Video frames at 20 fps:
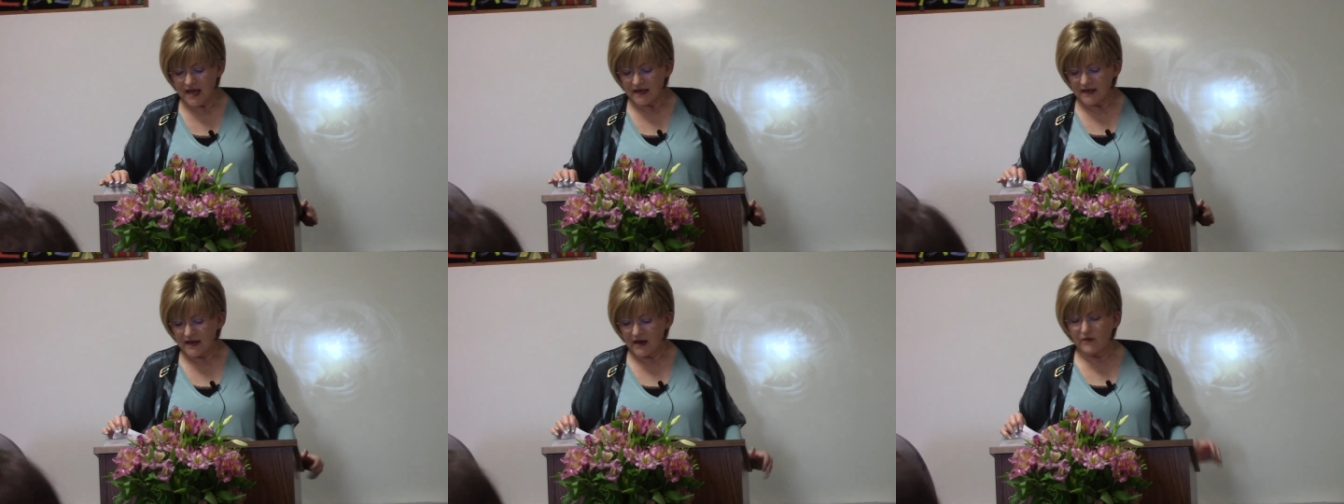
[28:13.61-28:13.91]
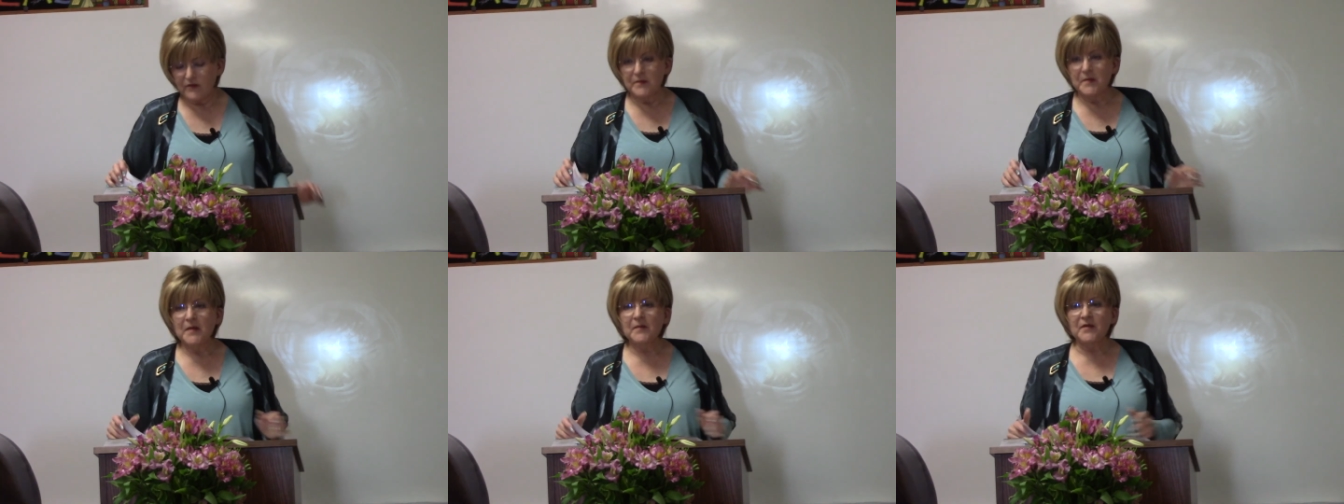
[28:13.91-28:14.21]
Now
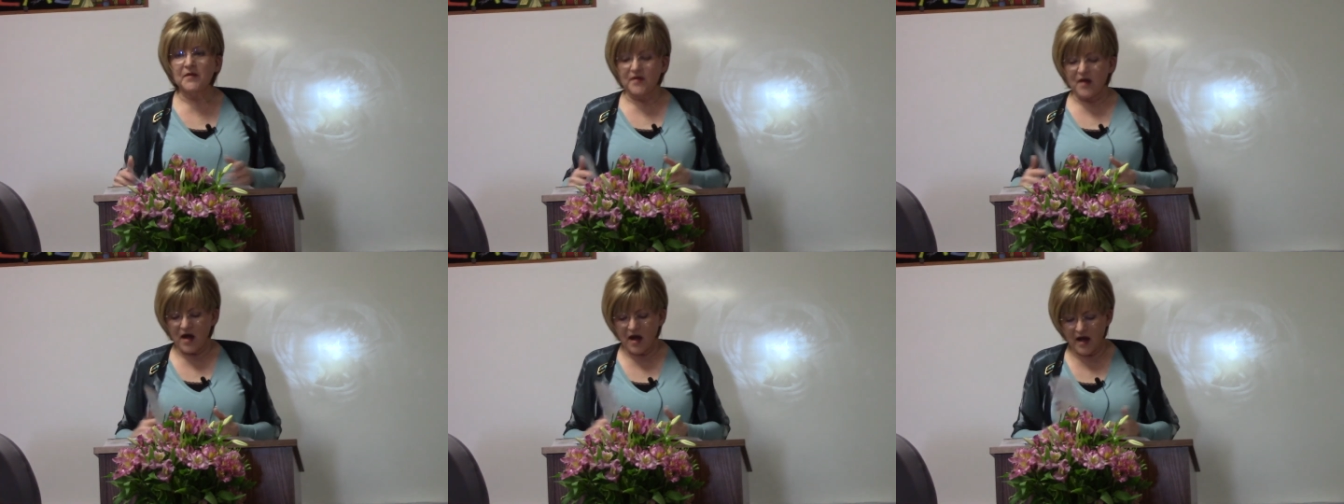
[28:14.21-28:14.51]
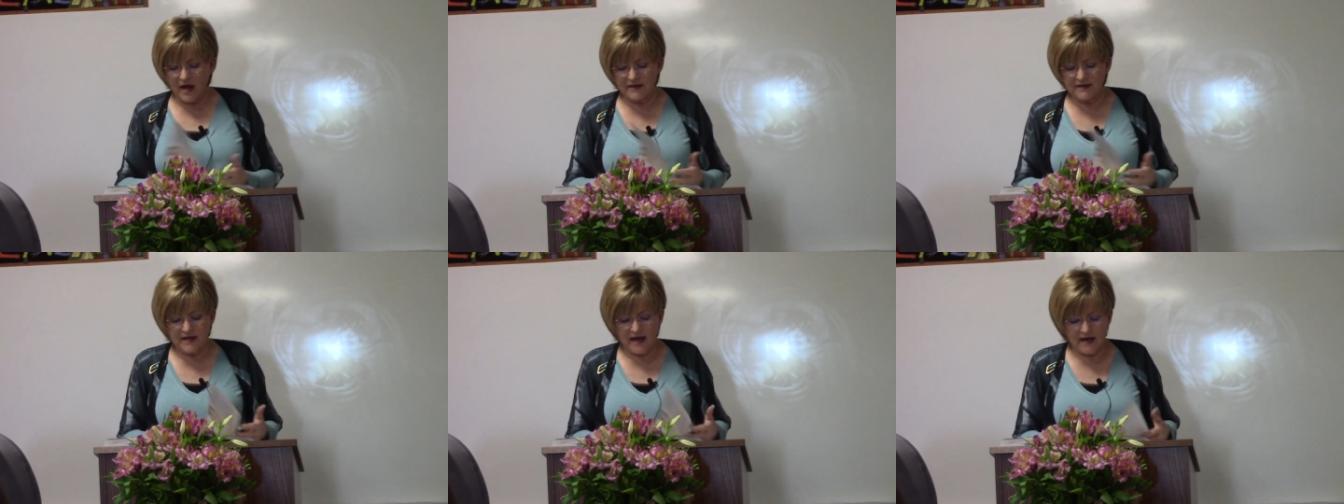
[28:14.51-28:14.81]
remember, the
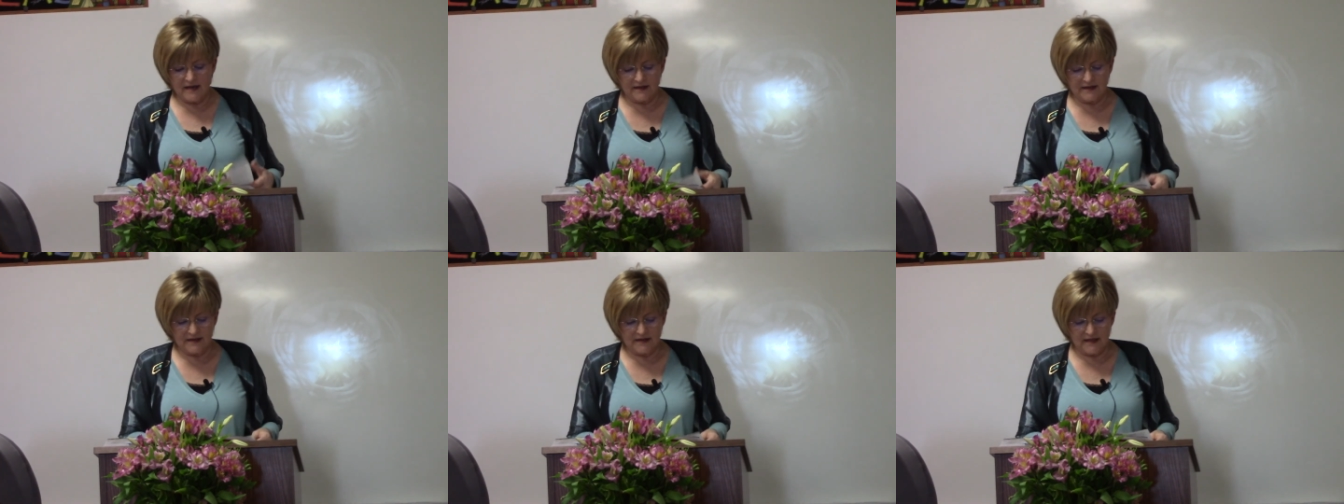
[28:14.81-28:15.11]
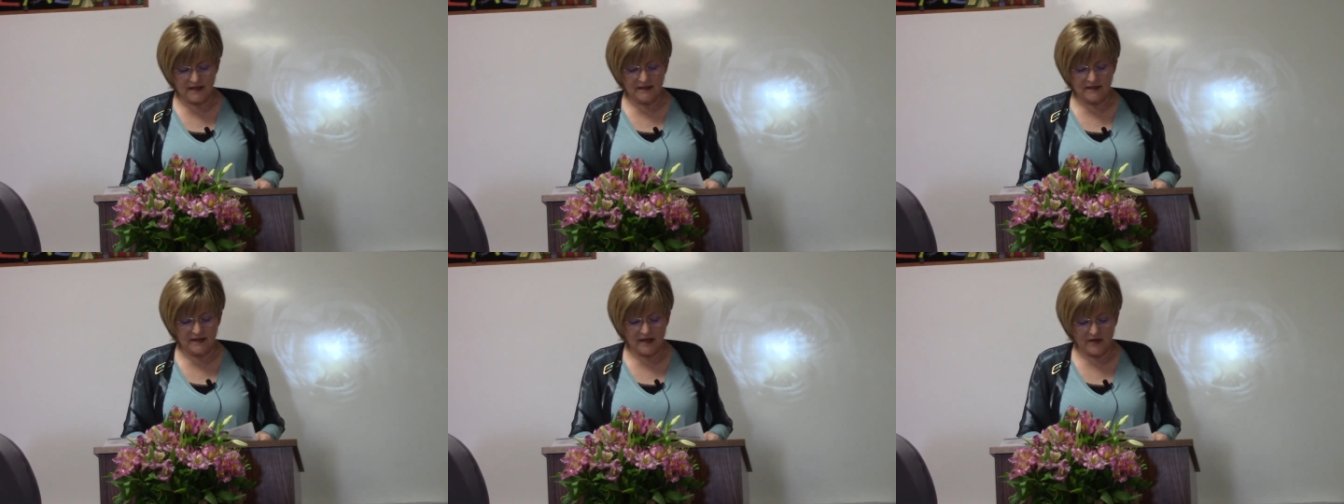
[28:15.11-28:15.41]
Han
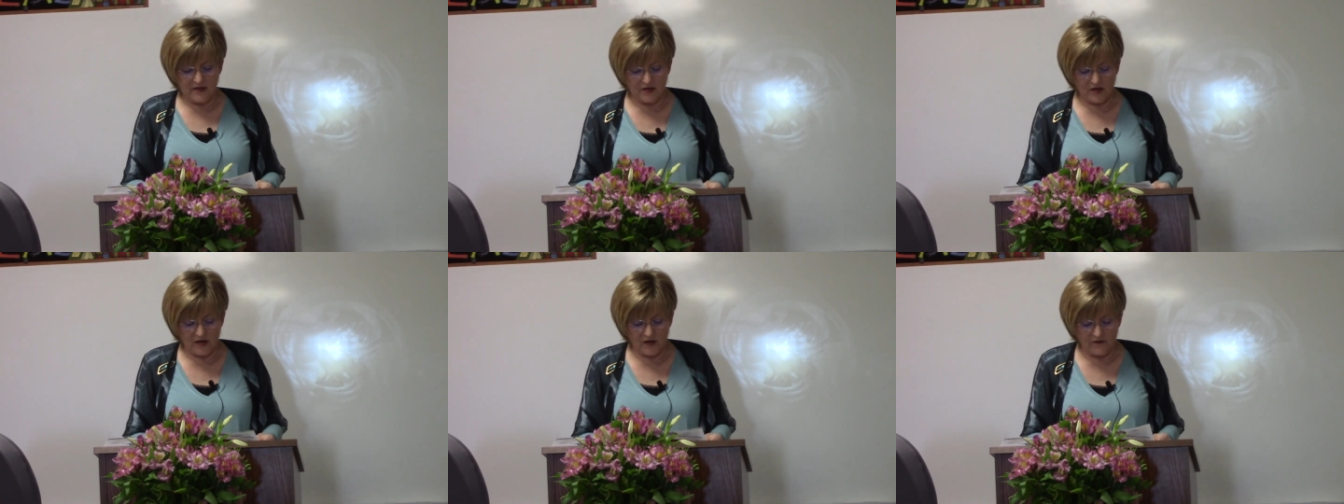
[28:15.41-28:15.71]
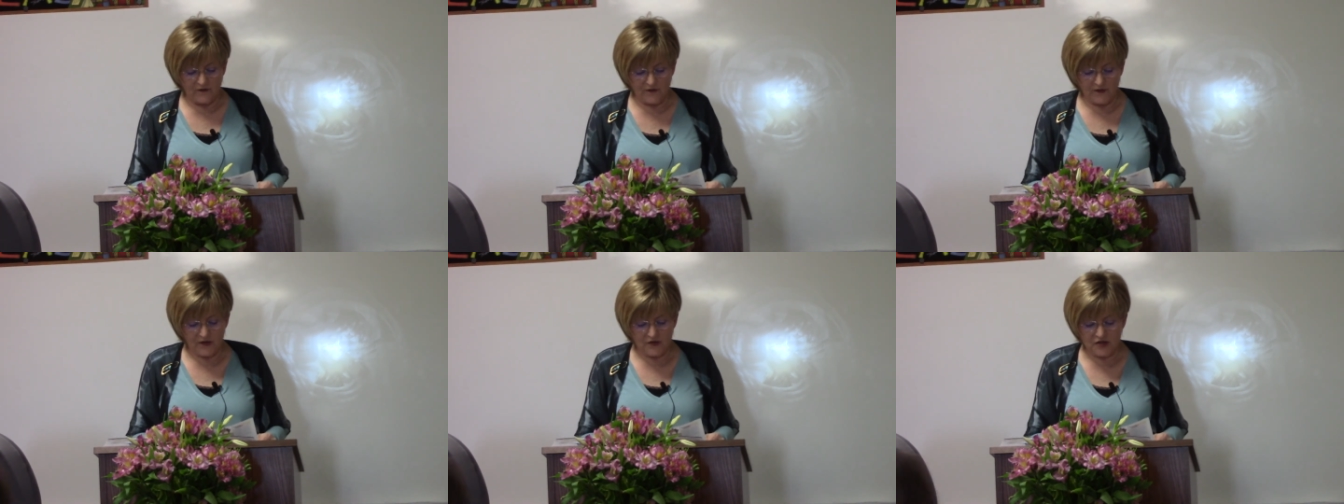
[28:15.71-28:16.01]
Dynasty is under
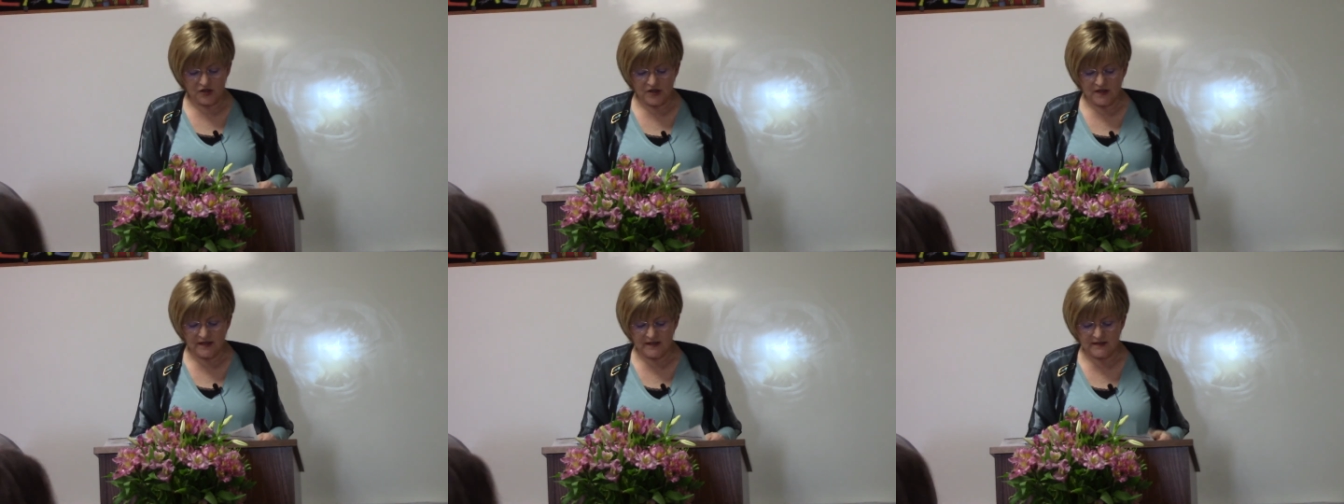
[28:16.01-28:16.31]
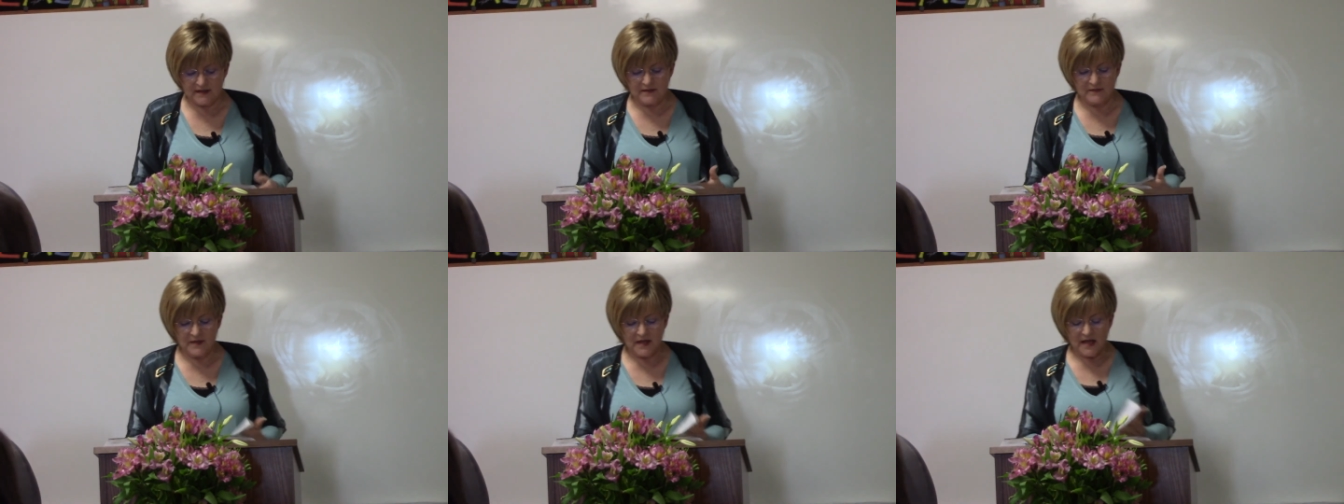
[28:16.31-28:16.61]

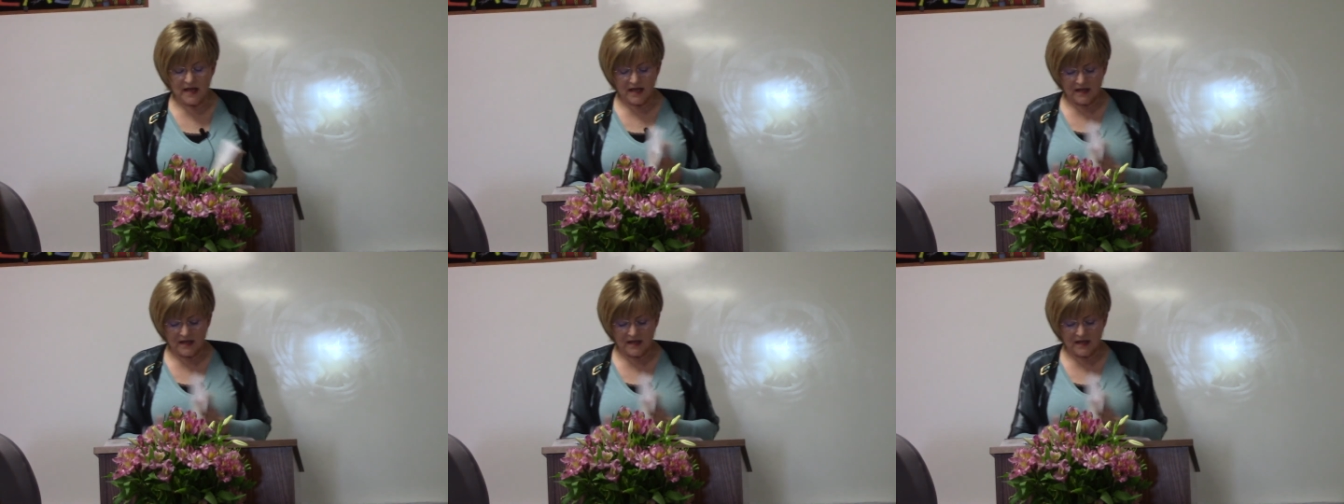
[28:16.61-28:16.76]
Confucianism,